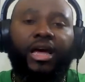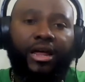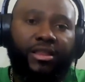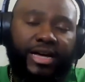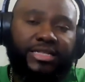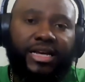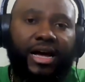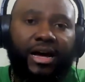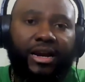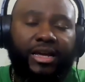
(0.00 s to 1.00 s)
And that's
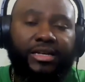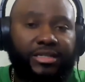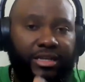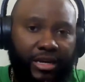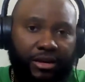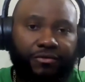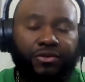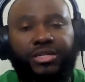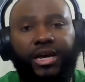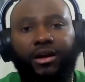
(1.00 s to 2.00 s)
how it is if
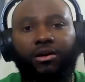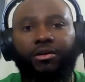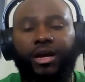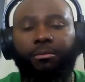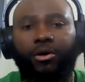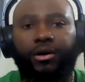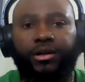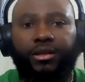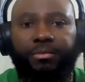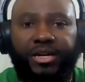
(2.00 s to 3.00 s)
you take on that
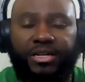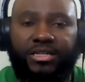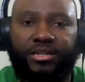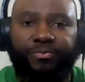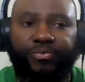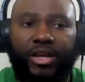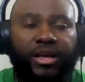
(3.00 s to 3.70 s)
mark of the beast.